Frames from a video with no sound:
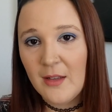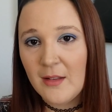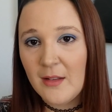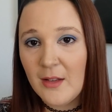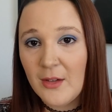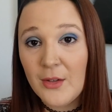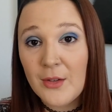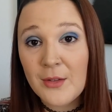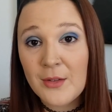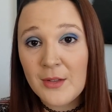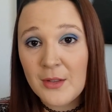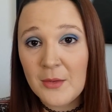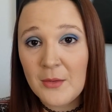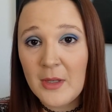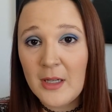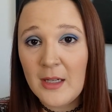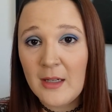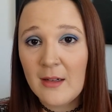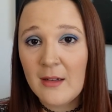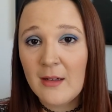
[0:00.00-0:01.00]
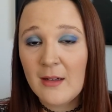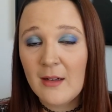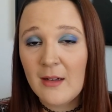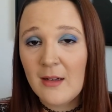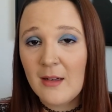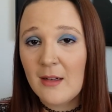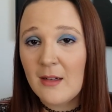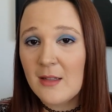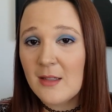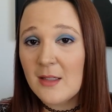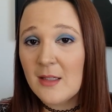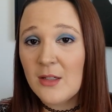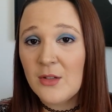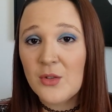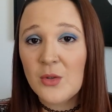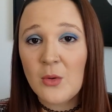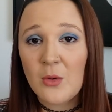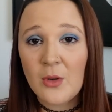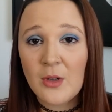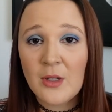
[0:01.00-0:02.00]
that you're doing.
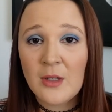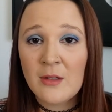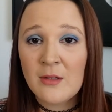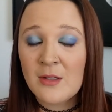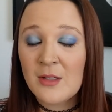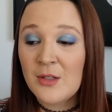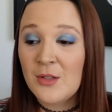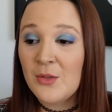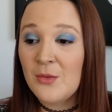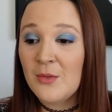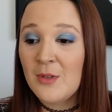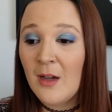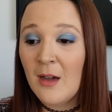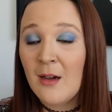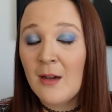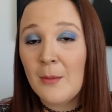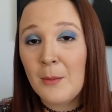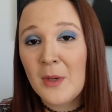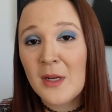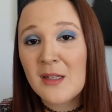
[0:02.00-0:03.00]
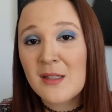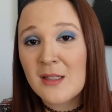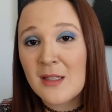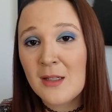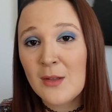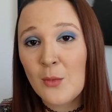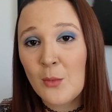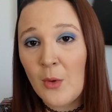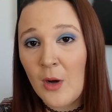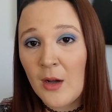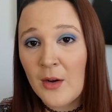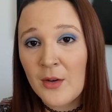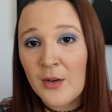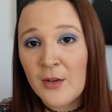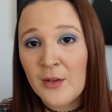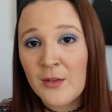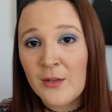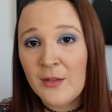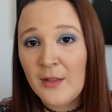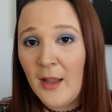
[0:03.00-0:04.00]
Essential oils do not mix in
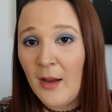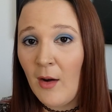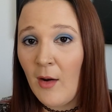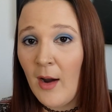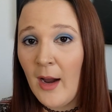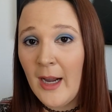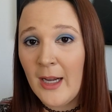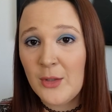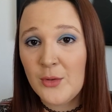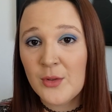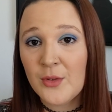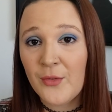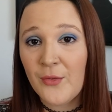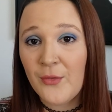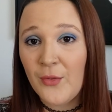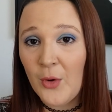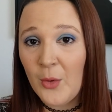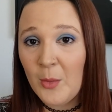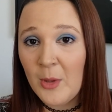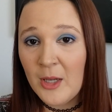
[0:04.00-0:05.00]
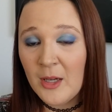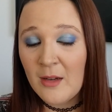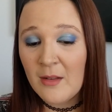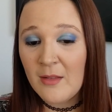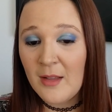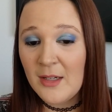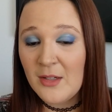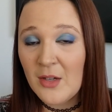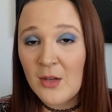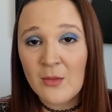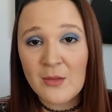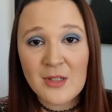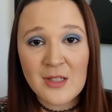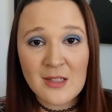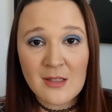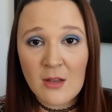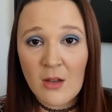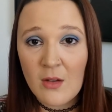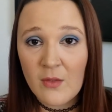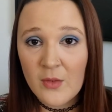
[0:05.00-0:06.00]
water. They are hydrophobic. They don't
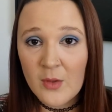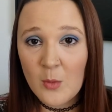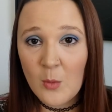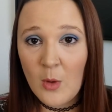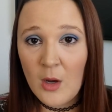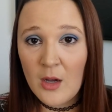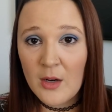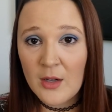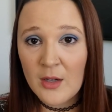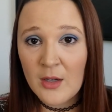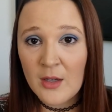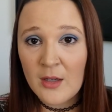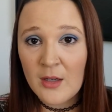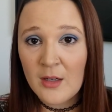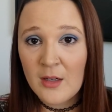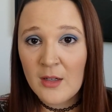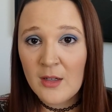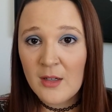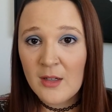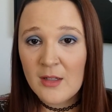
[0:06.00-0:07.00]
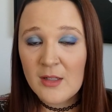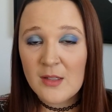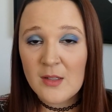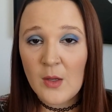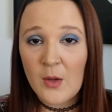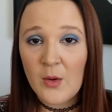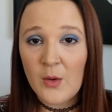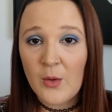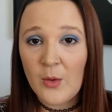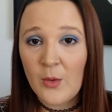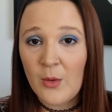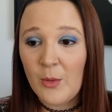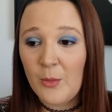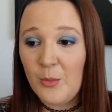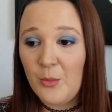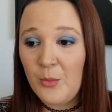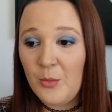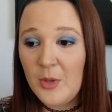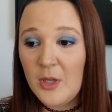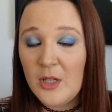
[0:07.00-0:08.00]
dissolve in water. So
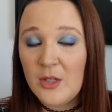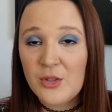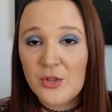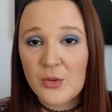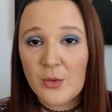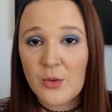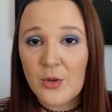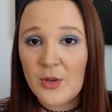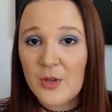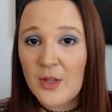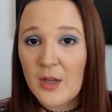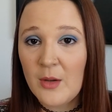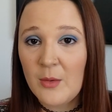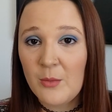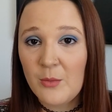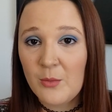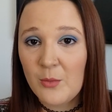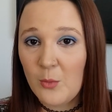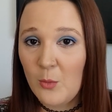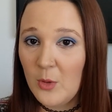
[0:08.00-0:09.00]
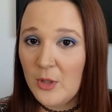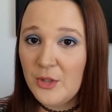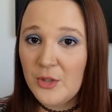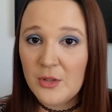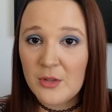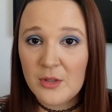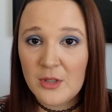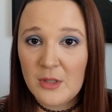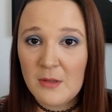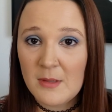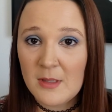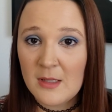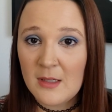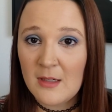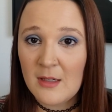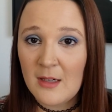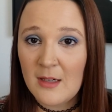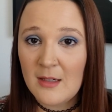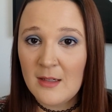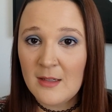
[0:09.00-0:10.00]
be sure that what you're
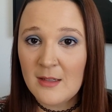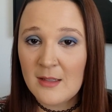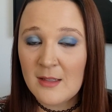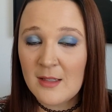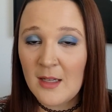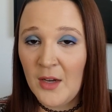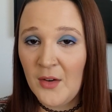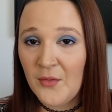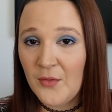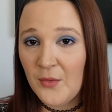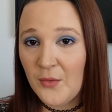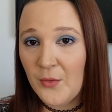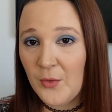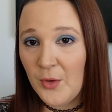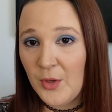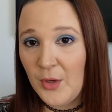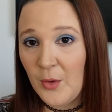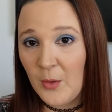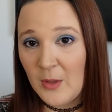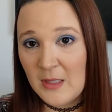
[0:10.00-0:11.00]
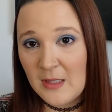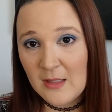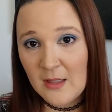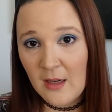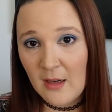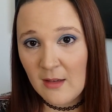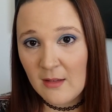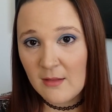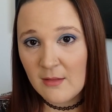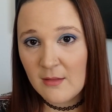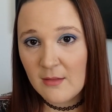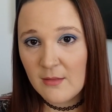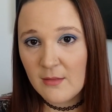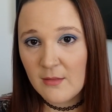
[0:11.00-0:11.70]
using is safe for your skin.